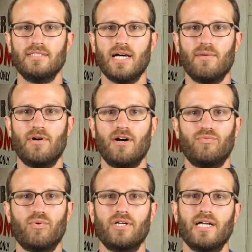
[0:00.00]

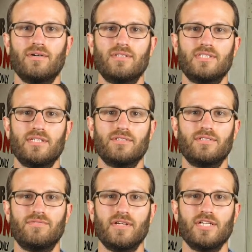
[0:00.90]
Domhoff worked out the
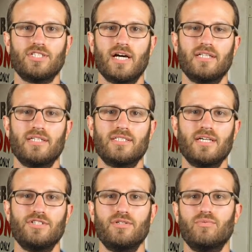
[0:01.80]
cylinder finish on this
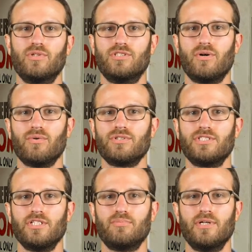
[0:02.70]
engine with total
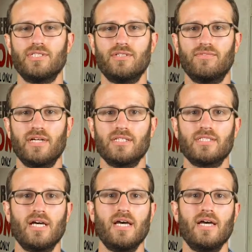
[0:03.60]
seal piston
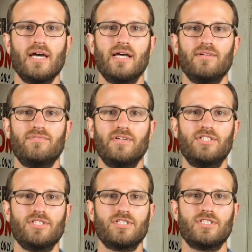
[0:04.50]
rings, and it
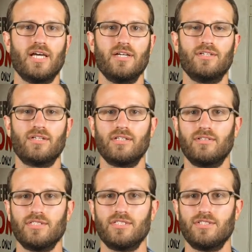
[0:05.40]
features standard
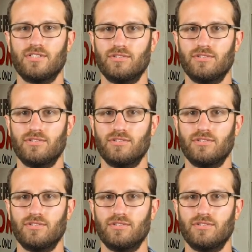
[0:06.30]
clearances